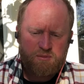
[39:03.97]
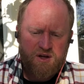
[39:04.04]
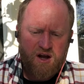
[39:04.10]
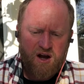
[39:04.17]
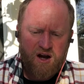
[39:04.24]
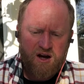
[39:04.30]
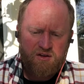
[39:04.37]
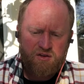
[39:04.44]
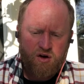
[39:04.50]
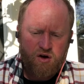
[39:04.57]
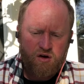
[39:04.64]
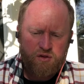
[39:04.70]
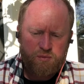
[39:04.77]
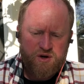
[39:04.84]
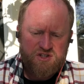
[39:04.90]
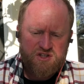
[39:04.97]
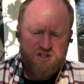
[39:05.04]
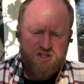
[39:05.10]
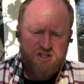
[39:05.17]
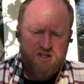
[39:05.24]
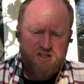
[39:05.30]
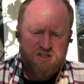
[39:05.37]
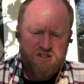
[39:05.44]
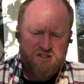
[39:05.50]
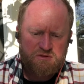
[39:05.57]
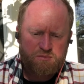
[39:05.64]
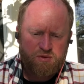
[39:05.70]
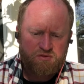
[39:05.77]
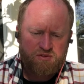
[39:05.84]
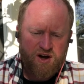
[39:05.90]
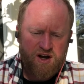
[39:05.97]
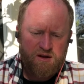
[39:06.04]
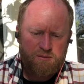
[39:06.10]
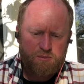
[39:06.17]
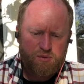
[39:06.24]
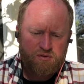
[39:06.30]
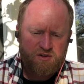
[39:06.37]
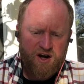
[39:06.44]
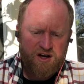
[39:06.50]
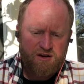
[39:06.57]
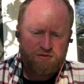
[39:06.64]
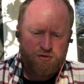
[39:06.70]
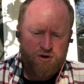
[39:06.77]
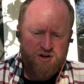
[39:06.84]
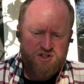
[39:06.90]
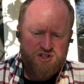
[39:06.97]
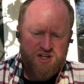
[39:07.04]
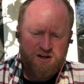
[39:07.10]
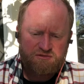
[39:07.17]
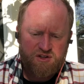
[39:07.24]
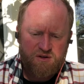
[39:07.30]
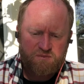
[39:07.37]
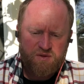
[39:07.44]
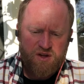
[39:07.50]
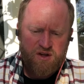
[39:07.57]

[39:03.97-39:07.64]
behind all the rest of the citizens in providing for our safety?